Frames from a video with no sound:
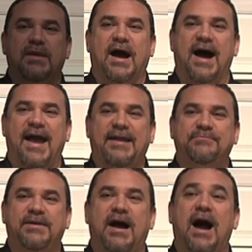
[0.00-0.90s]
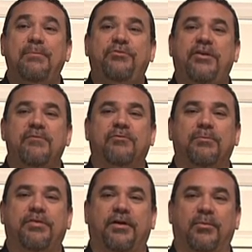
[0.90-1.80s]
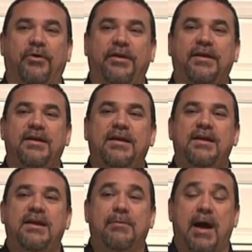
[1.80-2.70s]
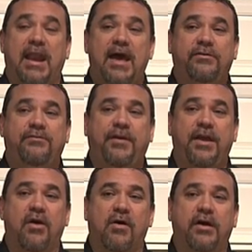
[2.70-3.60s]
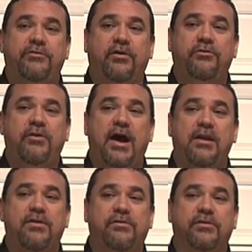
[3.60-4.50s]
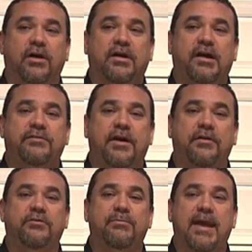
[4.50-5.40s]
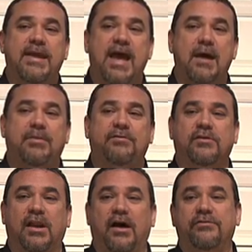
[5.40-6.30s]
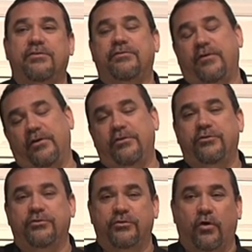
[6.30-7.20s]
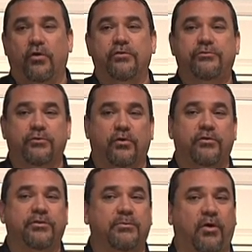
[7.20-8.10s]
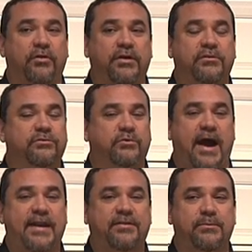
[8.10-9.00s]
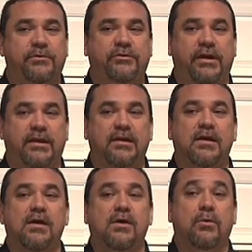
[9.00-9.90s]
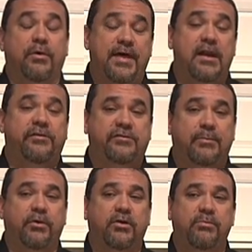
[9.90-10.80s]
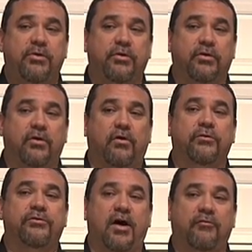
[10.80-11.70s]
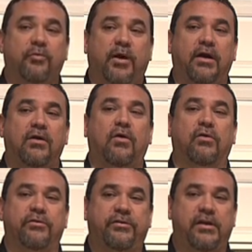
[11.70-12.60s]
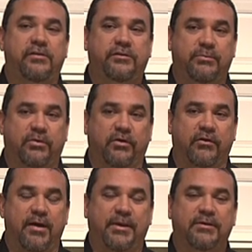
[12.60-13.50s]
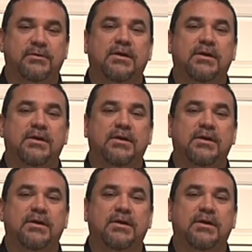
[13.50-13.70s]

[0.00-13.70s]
Hi, I'm Jim from Thermwood. In my last video, I showed you how to use our cut center to make cabinets, closets, furniture, doors, drawers, and moldings right at the machine, without a separate computer or software or CNC programming.